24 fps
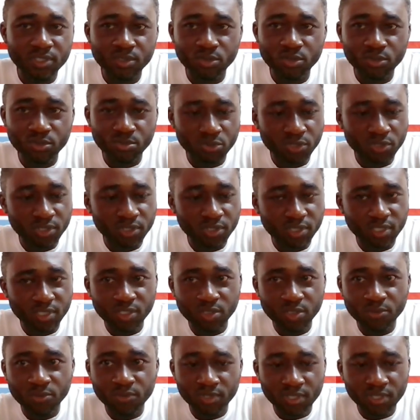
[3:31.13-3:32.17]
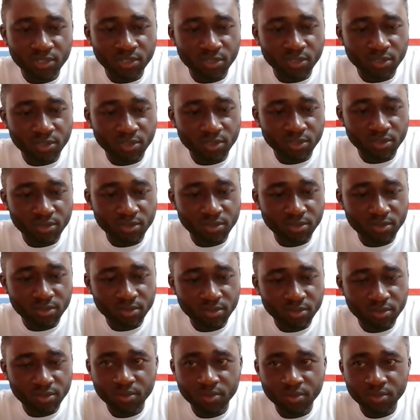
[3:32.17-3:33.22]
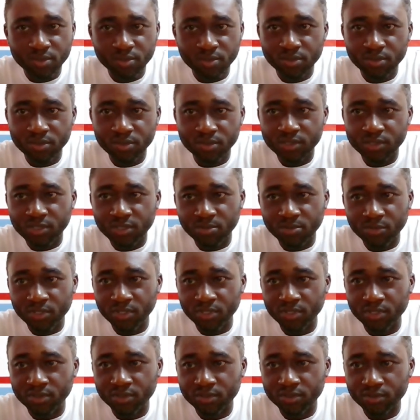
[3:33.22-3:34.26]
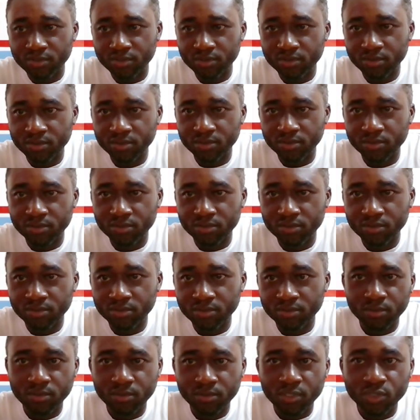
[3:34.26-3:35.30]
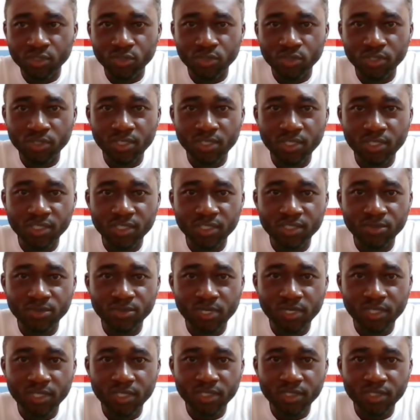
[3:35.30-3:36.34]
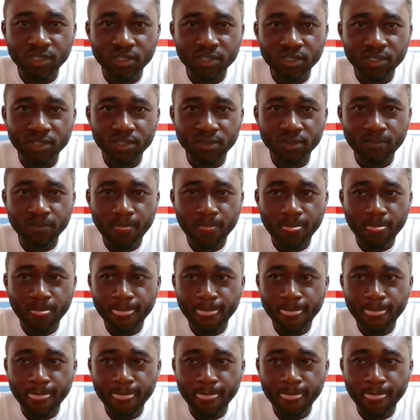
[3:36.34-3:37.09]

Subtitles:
Print good morning. And don't forget your semicolon. So now let's run it.